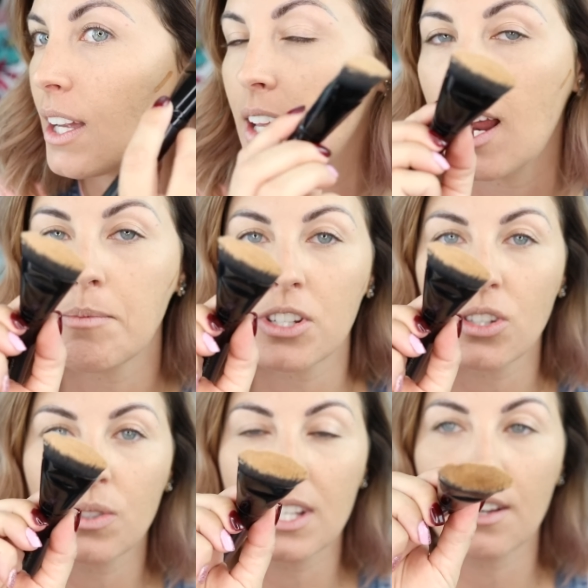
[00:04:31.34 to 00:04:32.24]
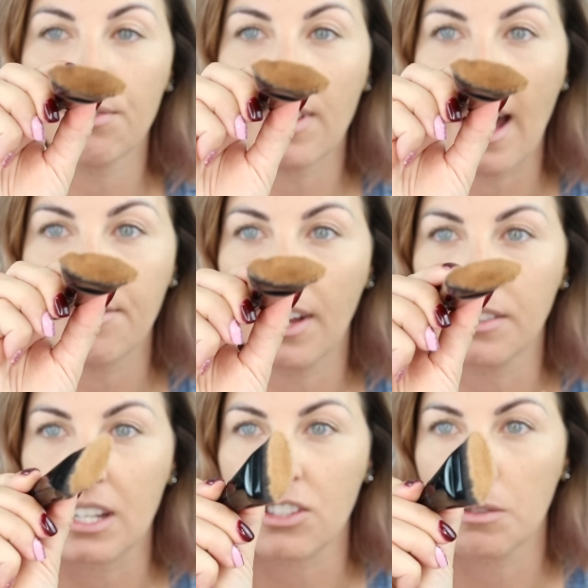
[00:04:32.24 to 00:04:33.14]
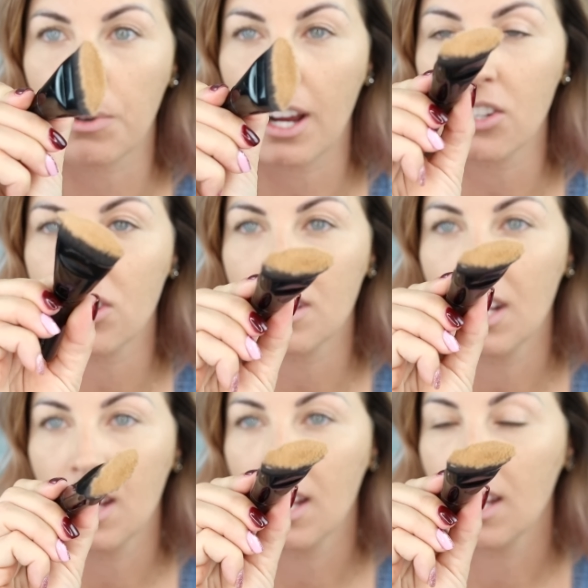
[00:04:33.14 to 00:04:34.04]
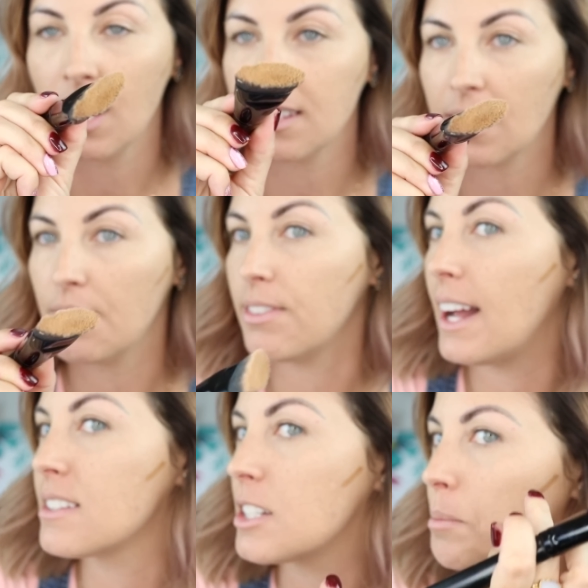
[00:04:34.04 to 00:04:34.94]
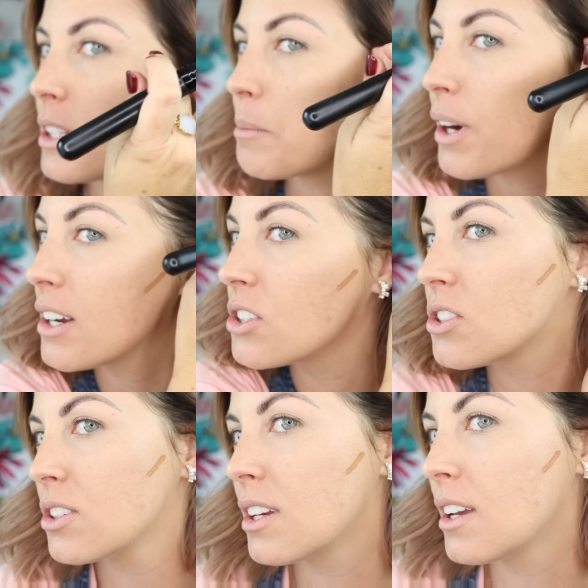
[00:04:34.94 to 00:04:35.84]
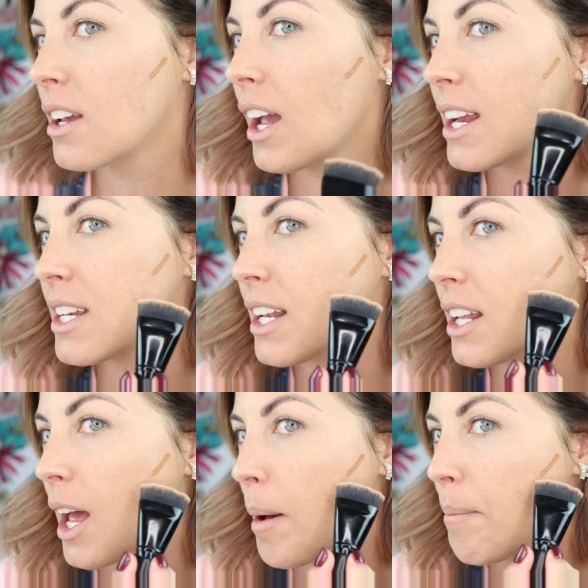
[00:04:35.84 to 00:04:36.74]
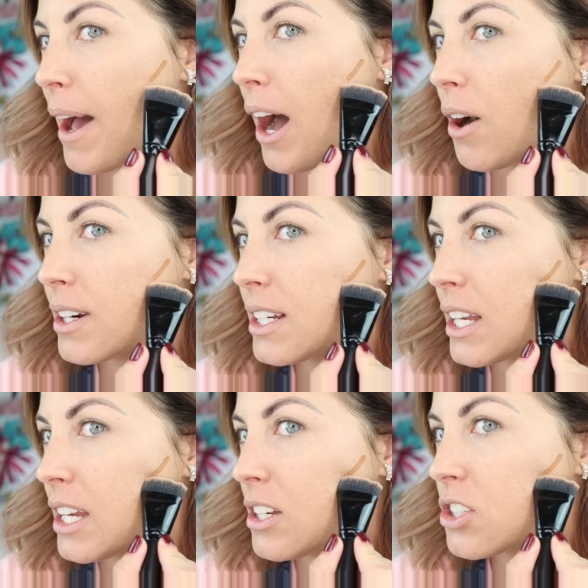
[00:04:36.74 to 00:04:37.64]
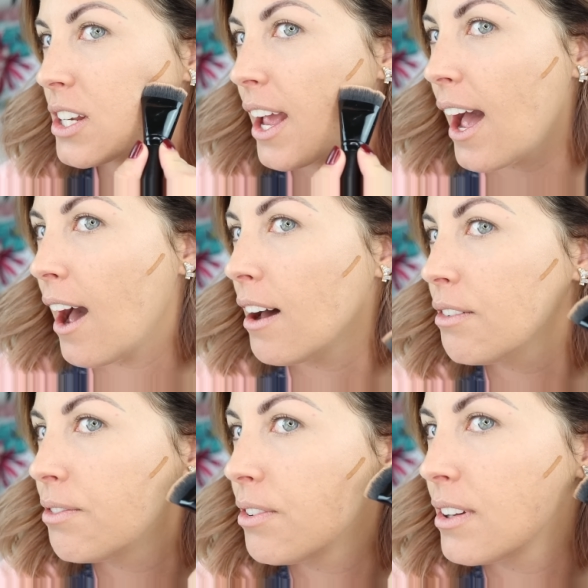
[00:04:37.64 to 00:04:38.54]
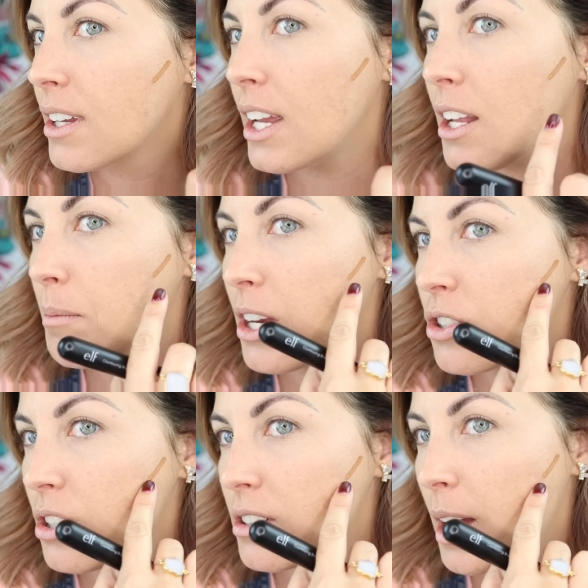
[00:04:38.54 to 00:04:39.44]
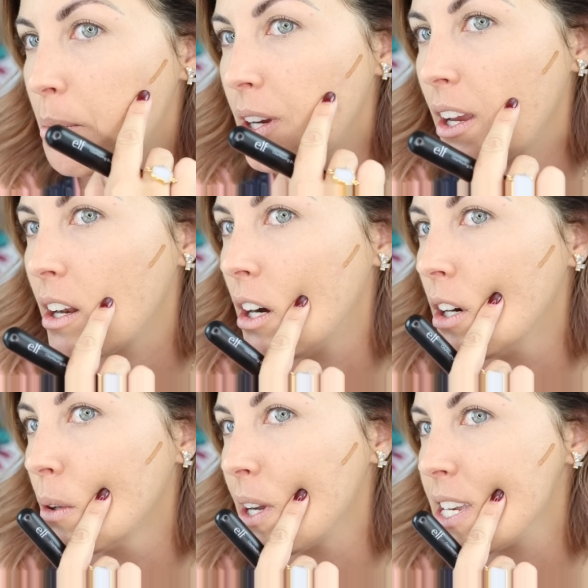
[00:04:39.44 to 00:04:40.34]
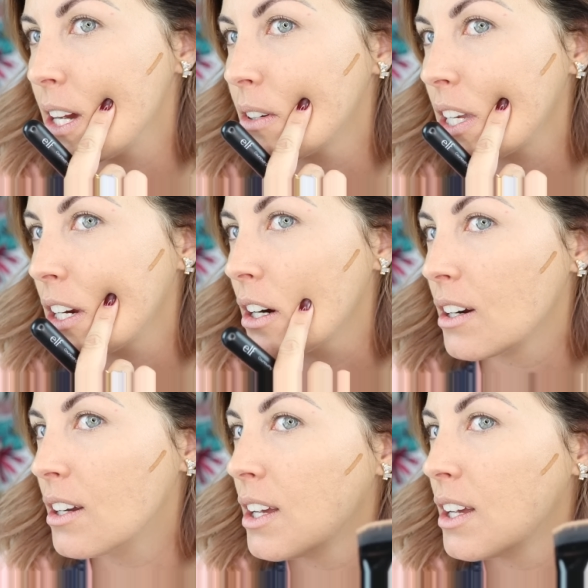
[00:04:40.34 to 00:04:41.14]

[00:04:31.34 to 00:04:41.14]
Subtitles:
And I'm just using a flat foundation brush. It's like a flat stippling brush. I did about 1.5 inches, and make sure you're not bringing it all the way down here.